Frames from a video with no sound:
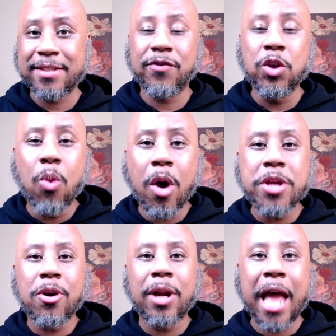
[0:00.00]
if you want
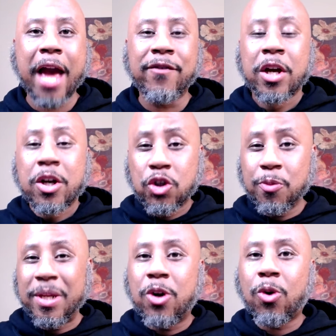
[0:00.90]
your life to
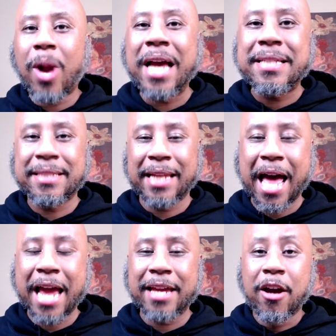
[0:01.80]
be
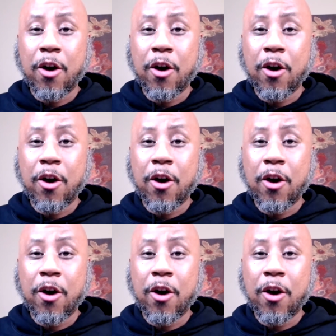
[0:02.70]
Christ-like,